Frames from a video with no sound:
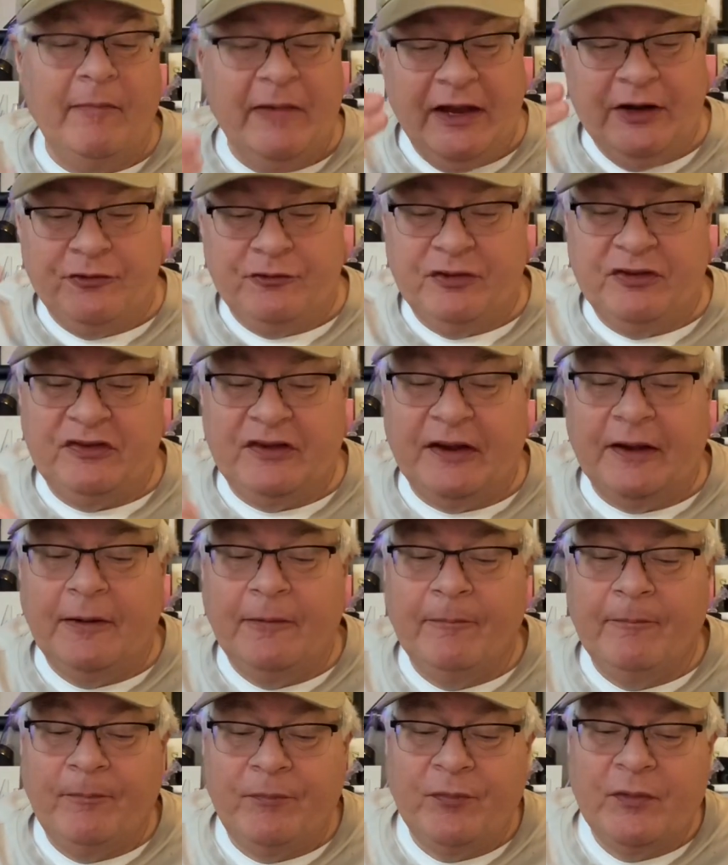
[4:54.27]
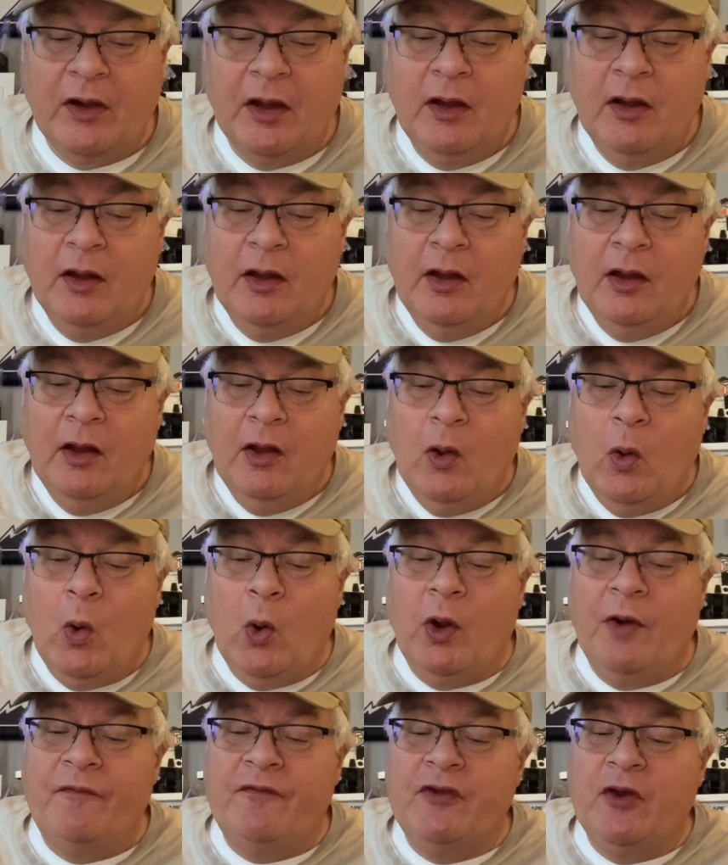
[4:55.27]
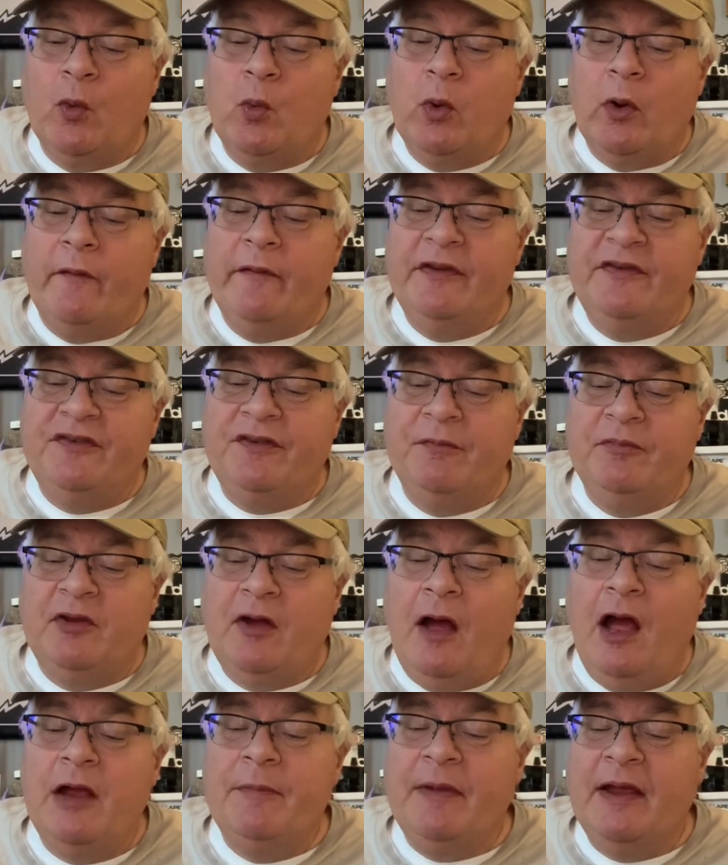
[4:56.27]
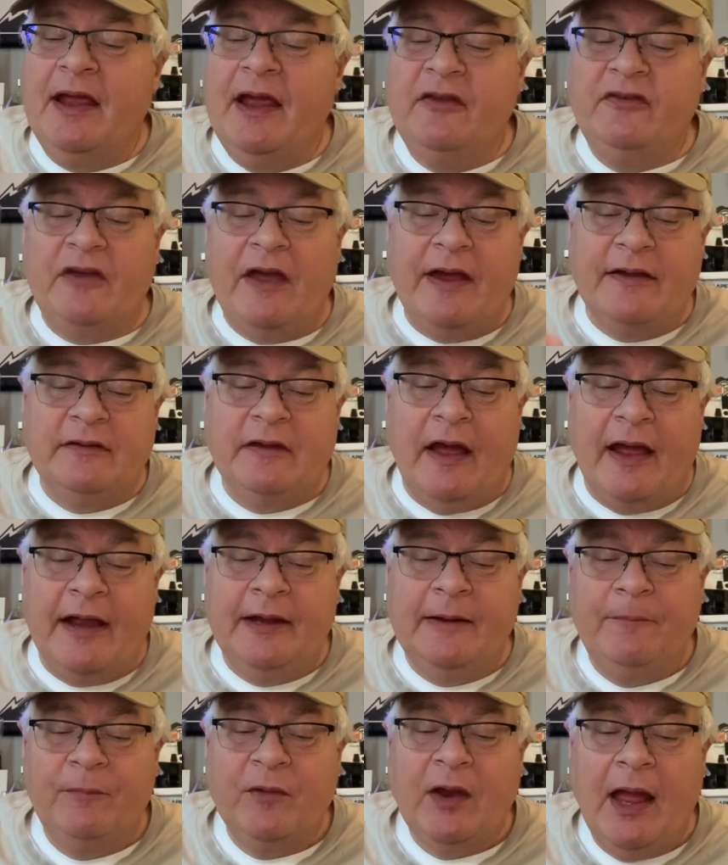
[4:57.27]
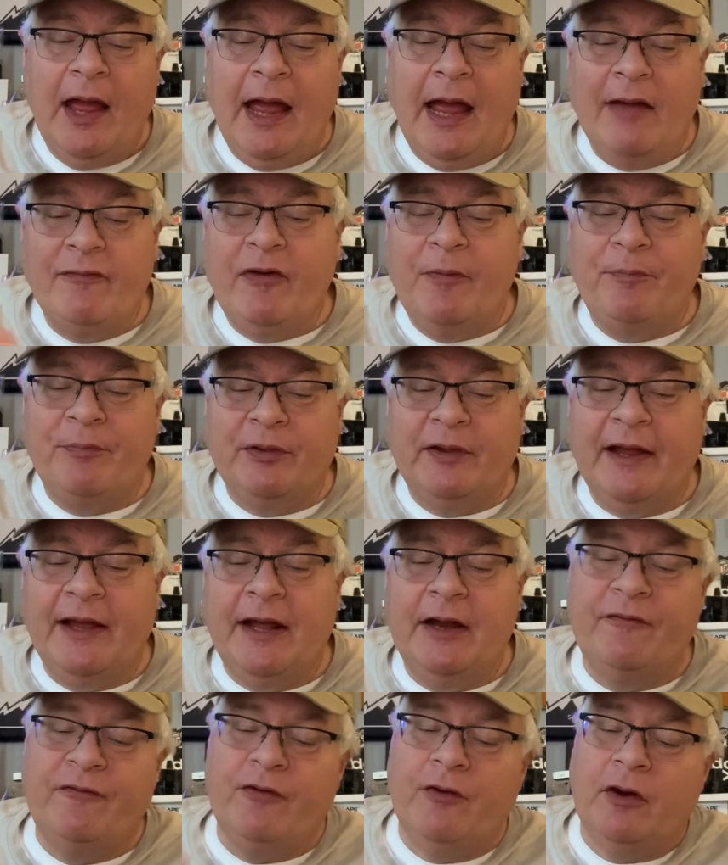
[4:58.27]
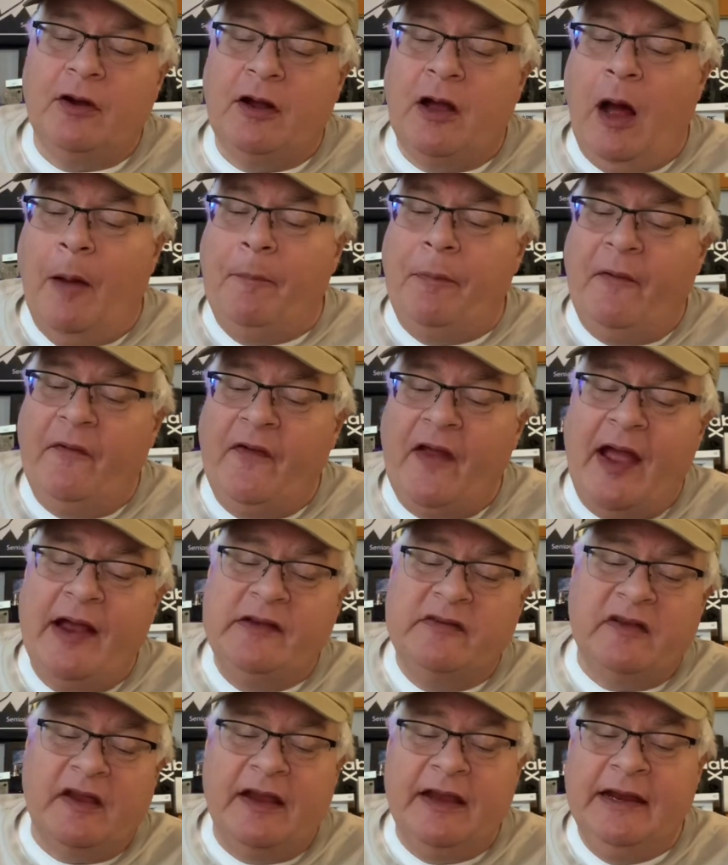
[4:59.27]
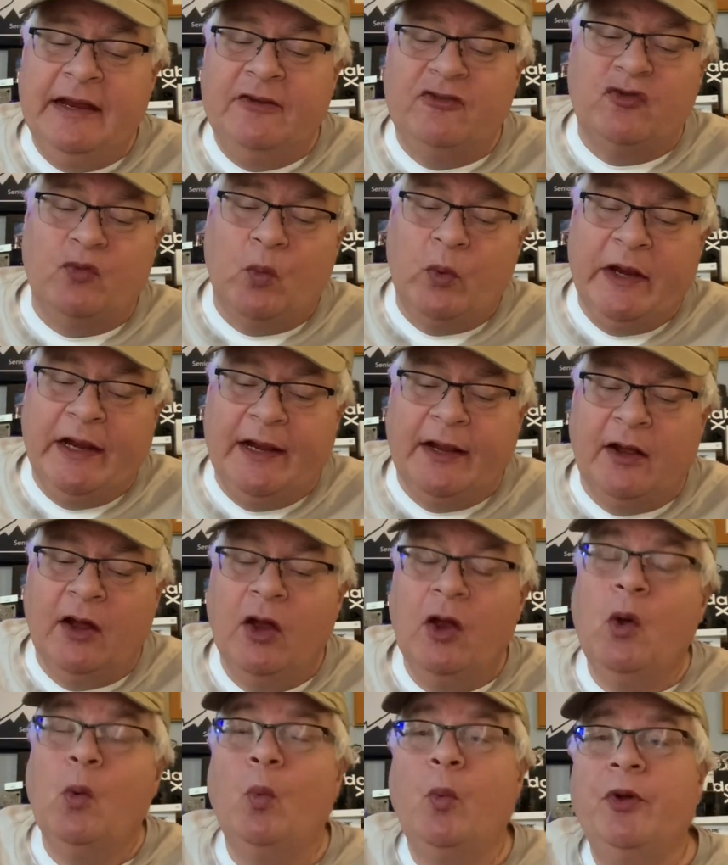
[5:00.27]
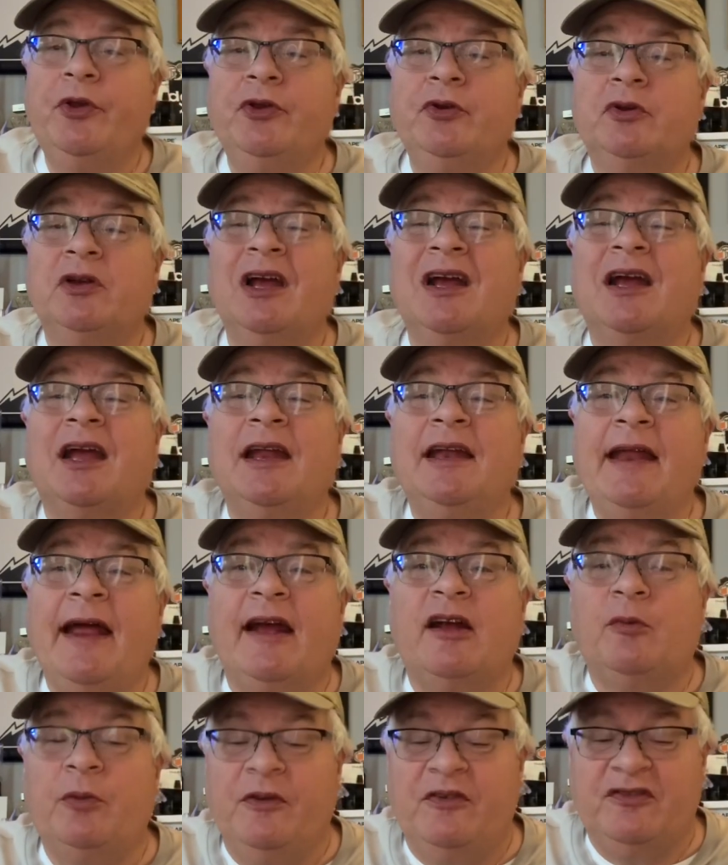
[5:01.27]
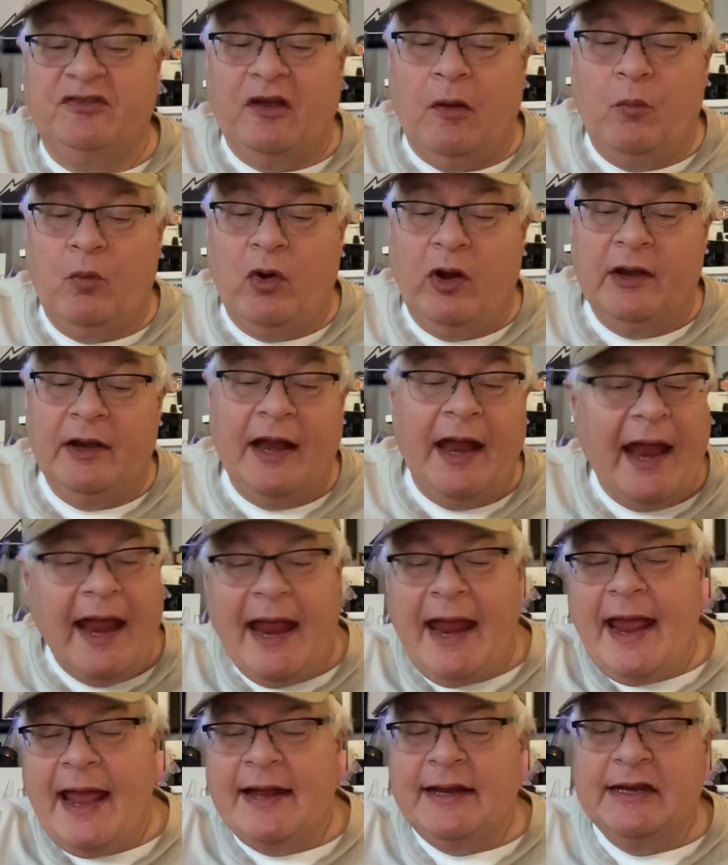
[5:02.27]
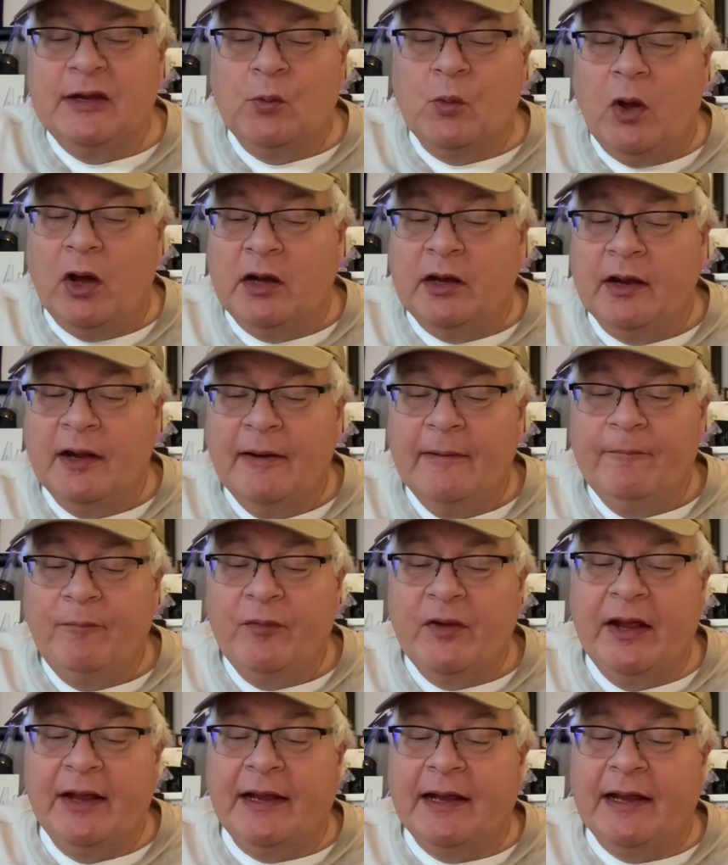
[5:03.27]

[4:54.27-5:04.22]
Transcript: Interesting or if your worrisome time is at night, have a plan for a couple nights each week where you can connect with someone, anyone. It